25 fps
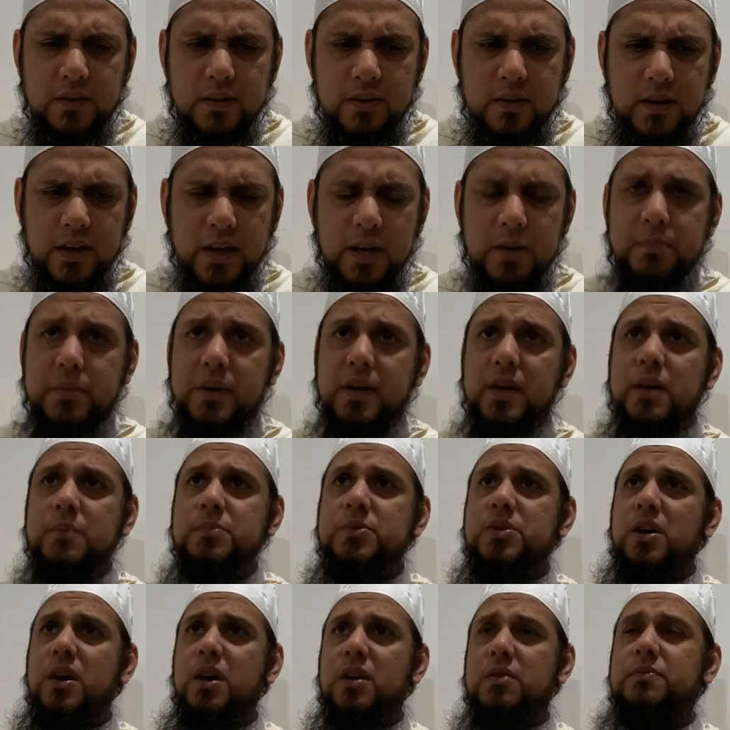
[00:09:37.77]
it becomes
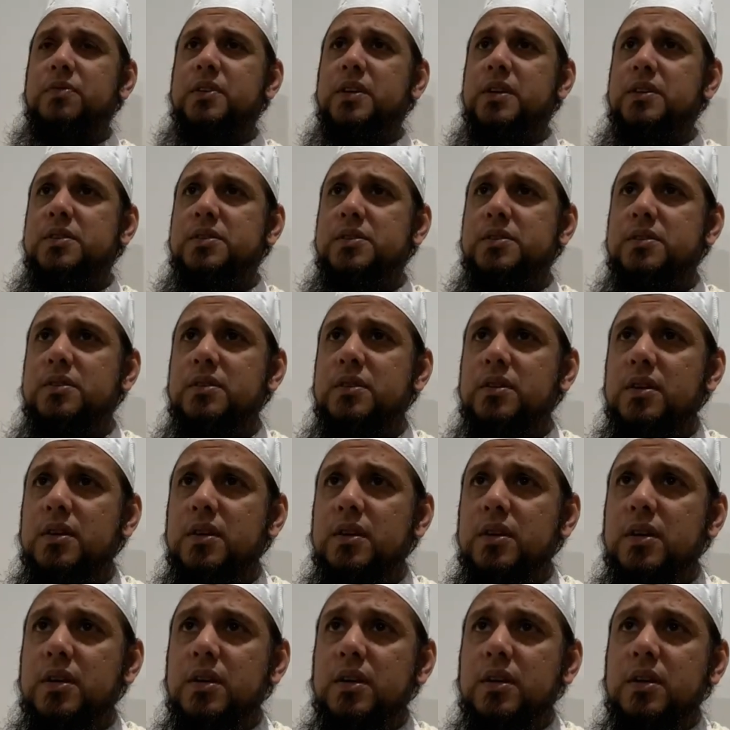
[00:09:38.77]
obvious
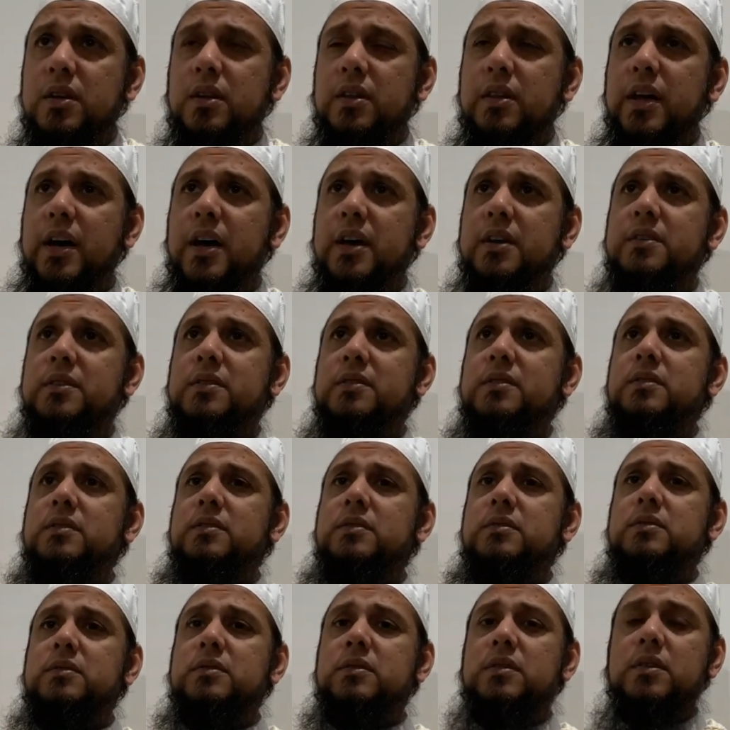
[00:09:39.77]
that
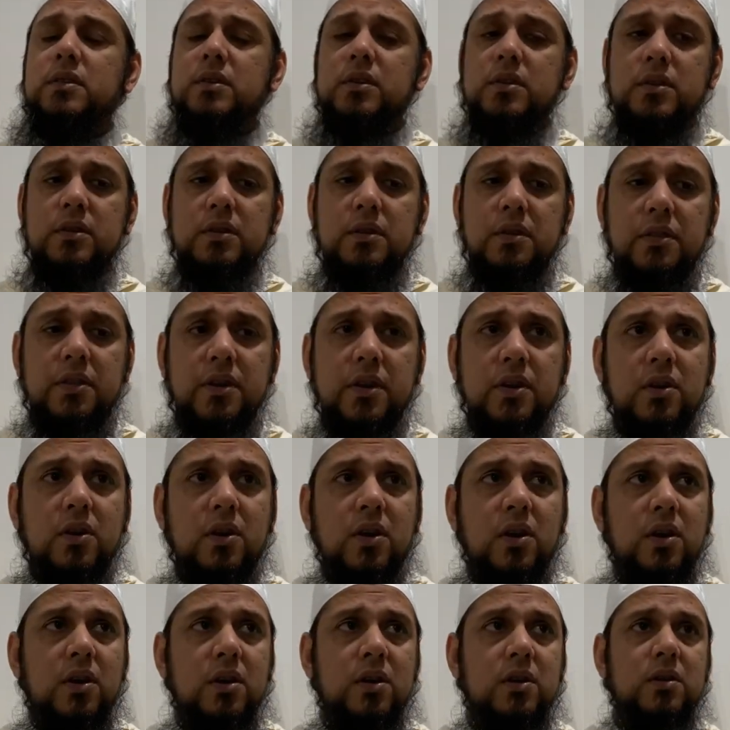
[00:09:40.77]
there
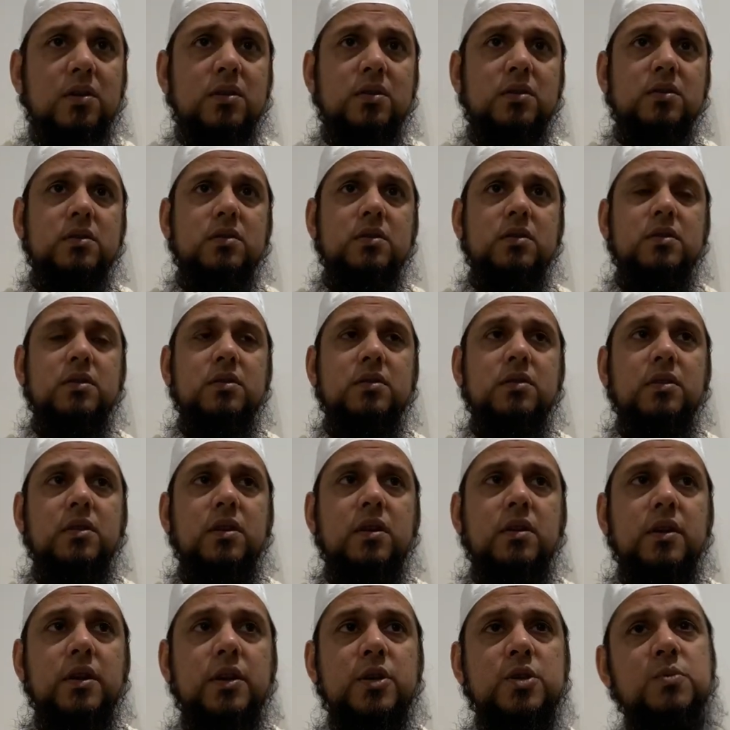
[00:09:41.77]

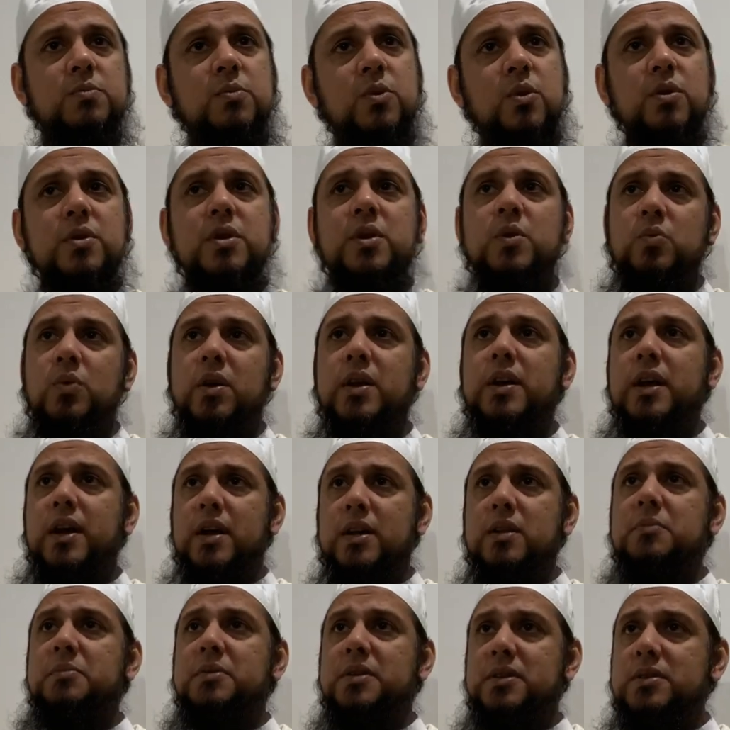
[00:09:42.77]
is more than one
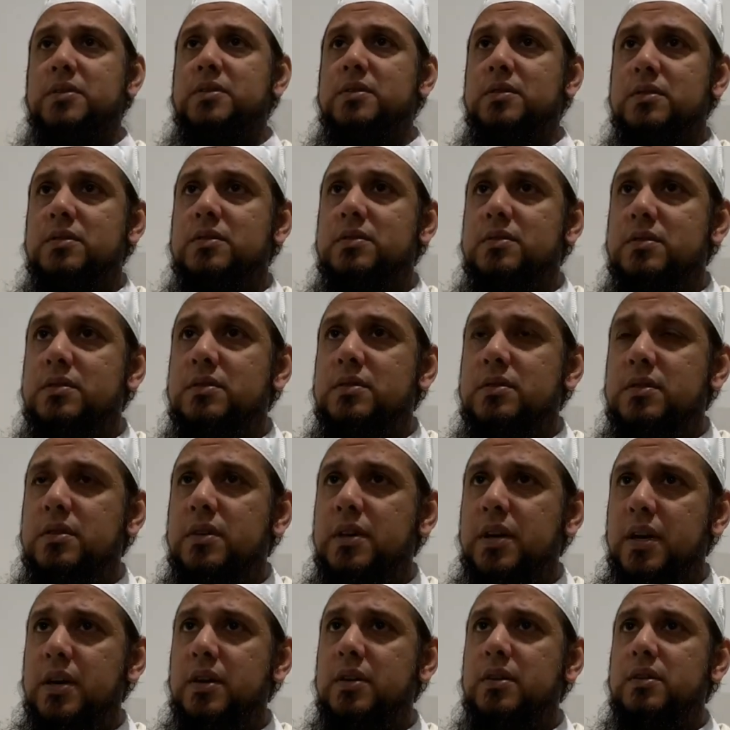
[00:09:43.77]
element
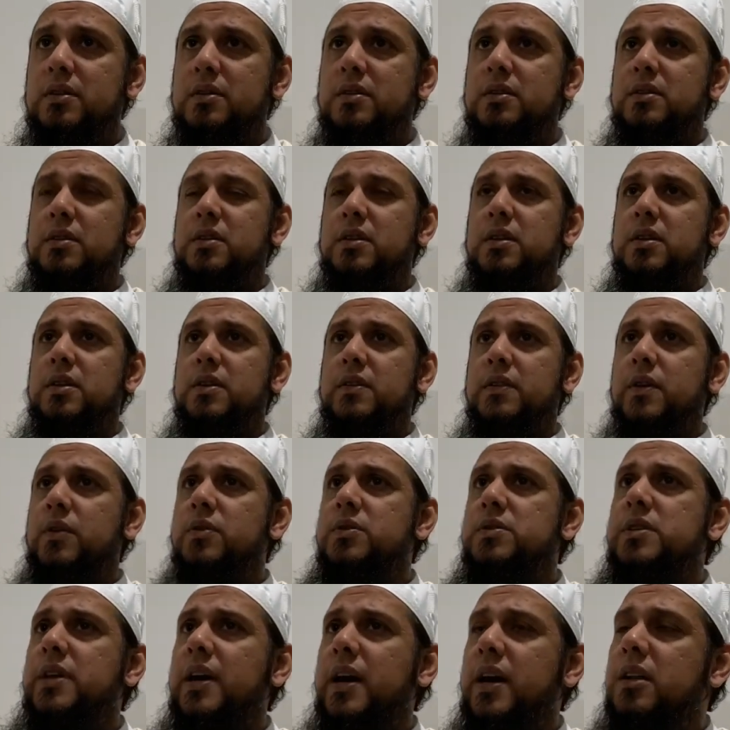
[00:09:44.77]
here. There is
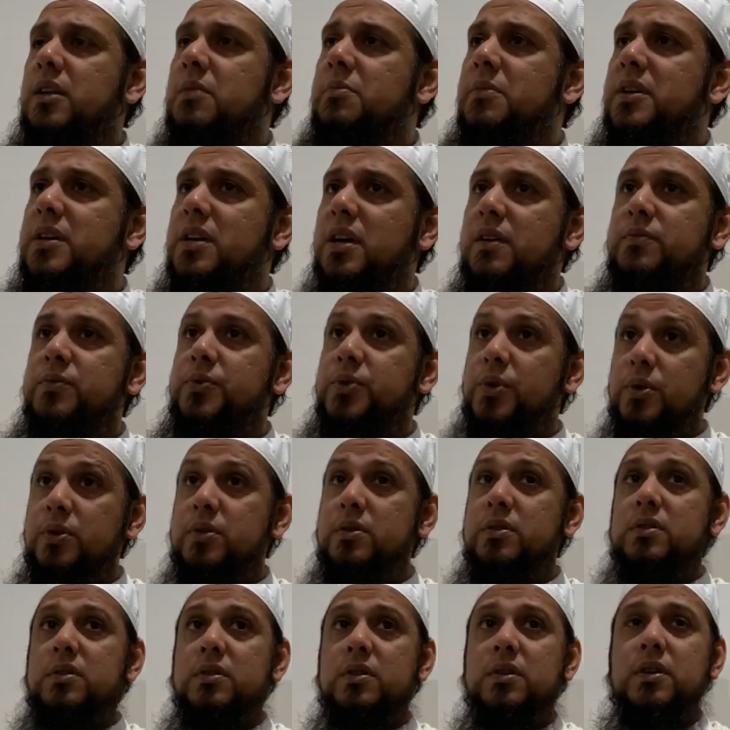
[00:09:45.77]
the element of
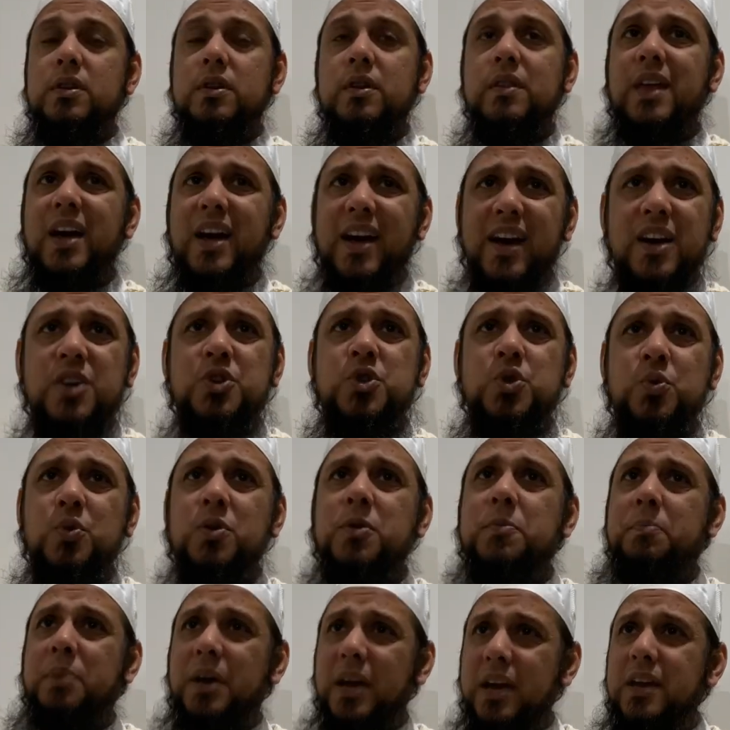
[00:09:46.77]
dur, the actual
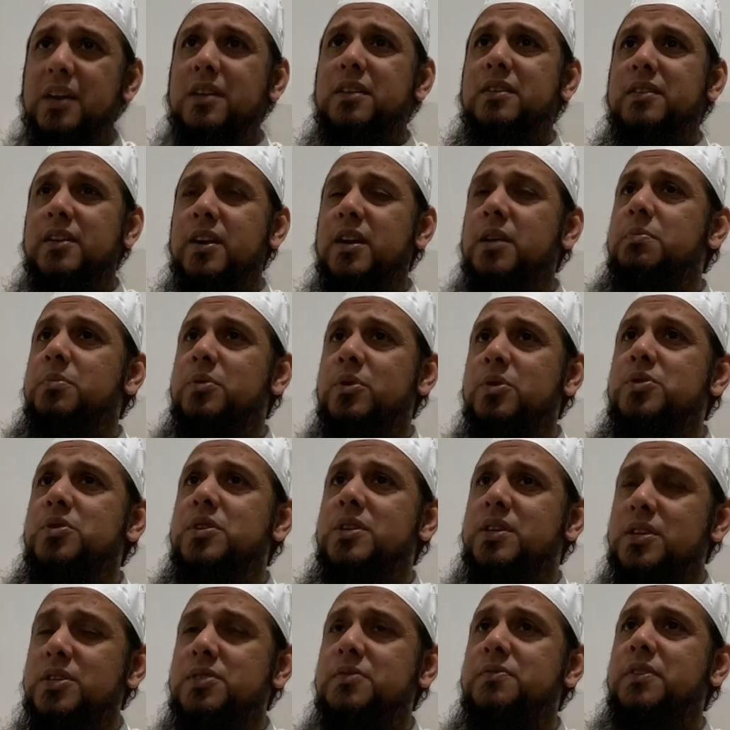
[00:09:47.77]
pain that a person
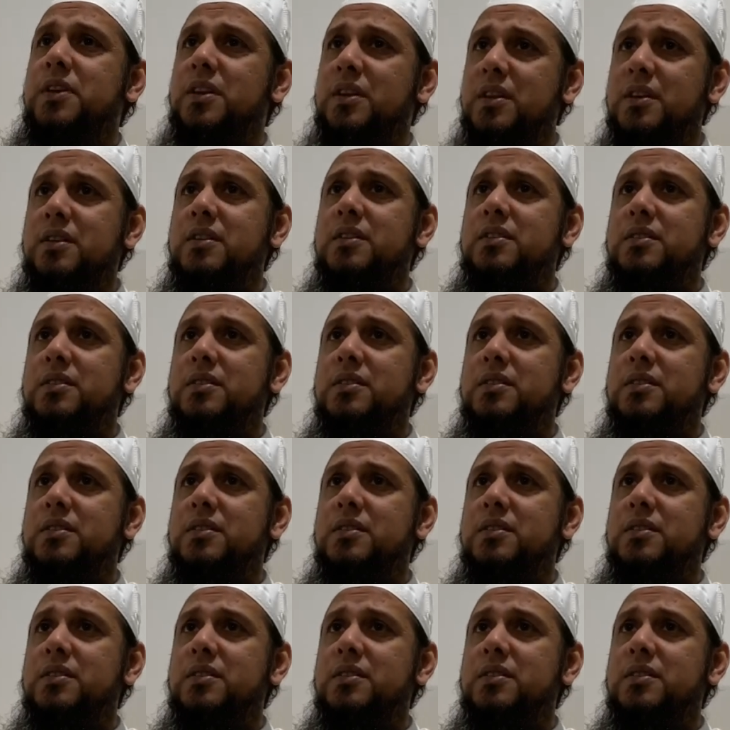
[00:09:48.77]
is feeling.